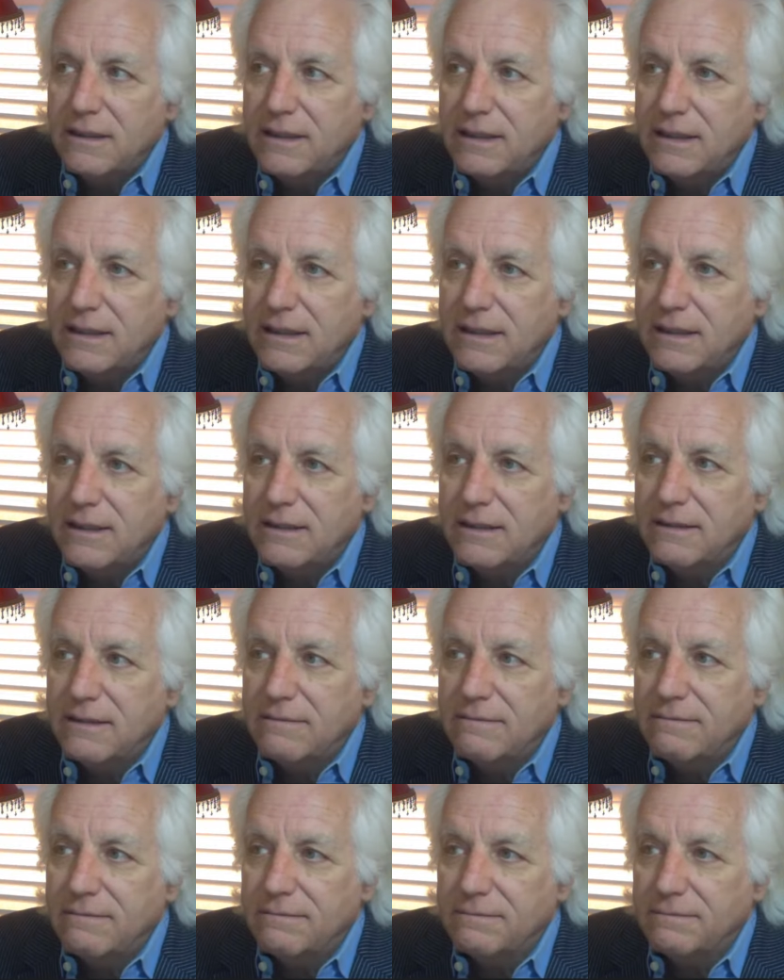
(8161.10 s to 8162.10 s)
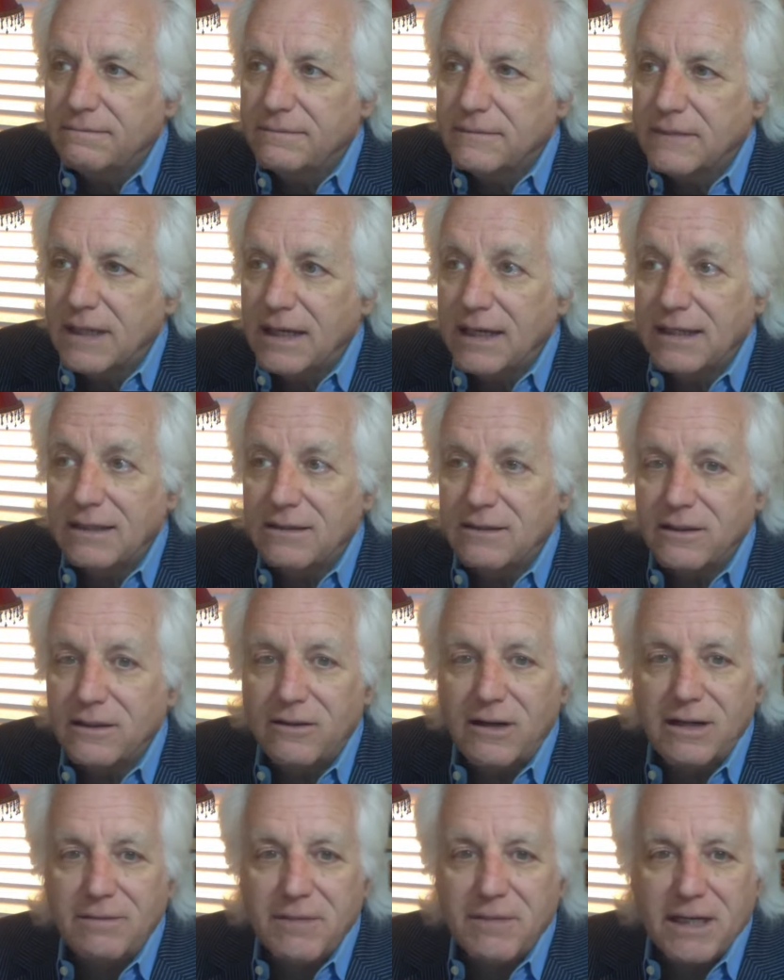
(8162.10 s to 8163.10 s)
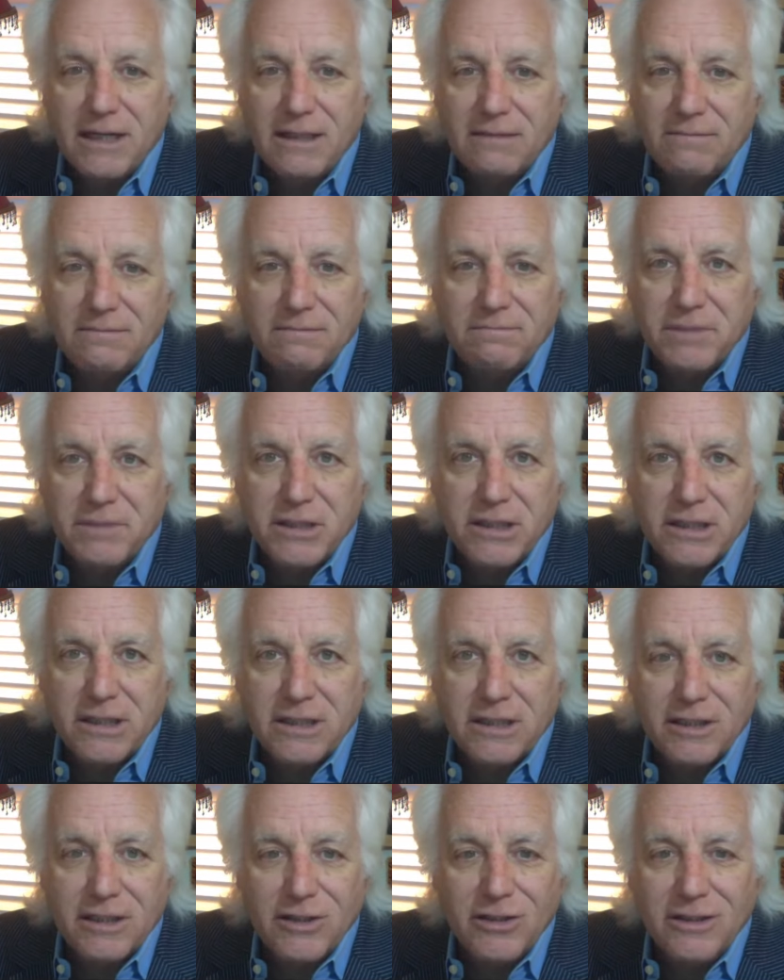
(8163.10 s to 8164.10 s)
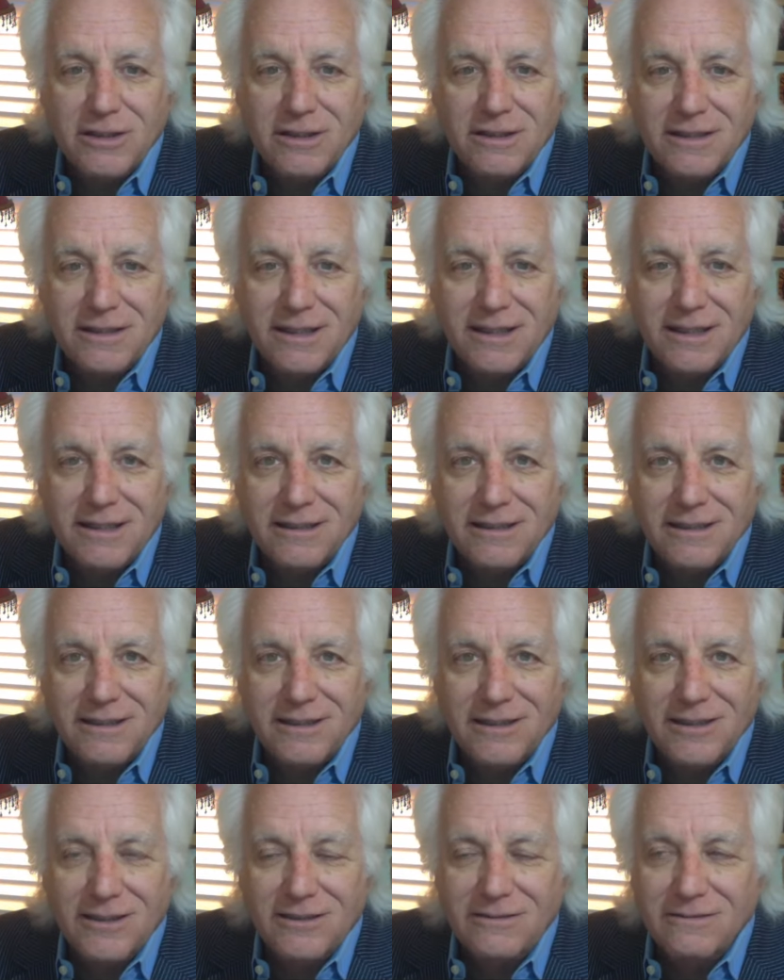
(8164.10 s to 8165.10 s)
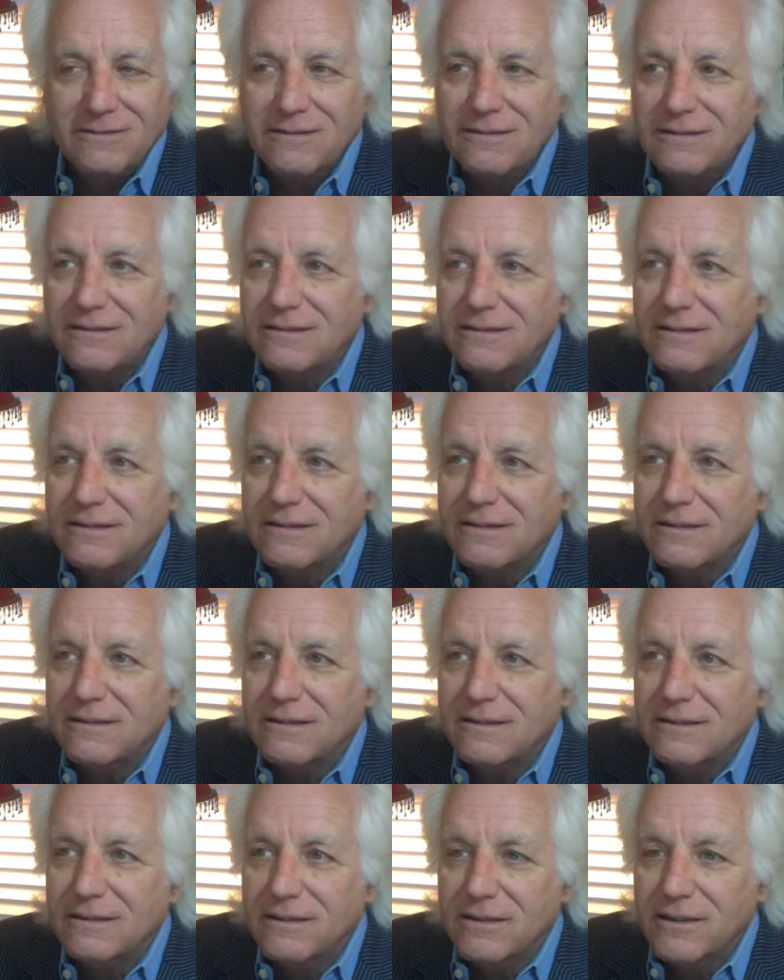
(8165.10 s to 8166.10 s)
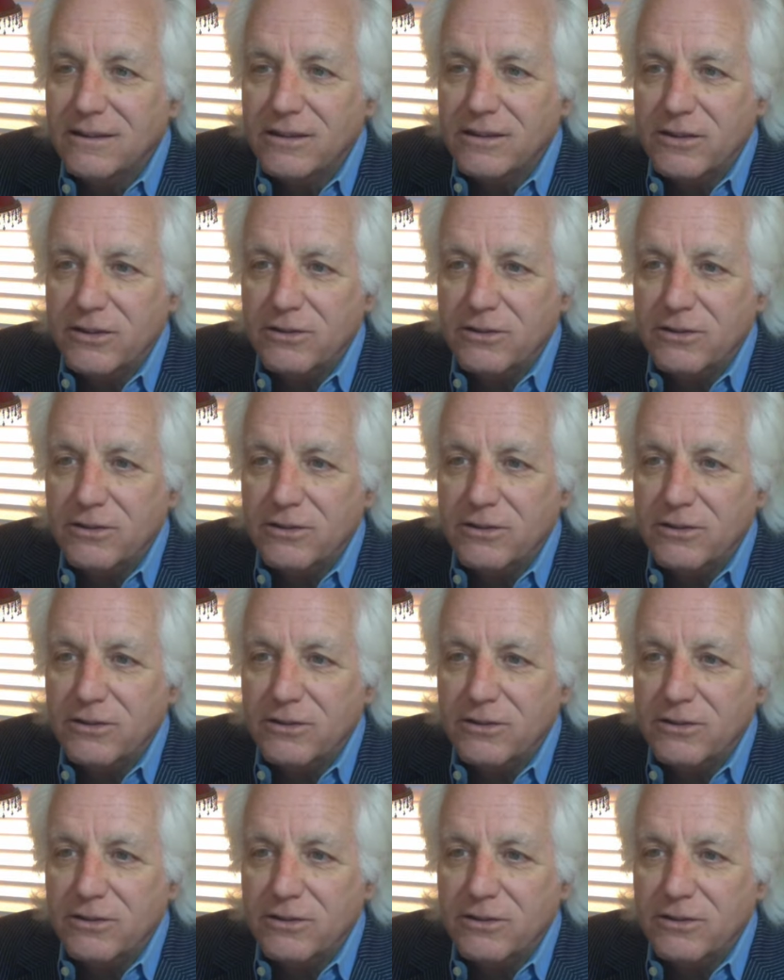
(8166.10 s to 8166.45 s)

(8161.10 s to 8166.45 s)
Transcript: And I don't know, I'm not particularly good at that, you know, the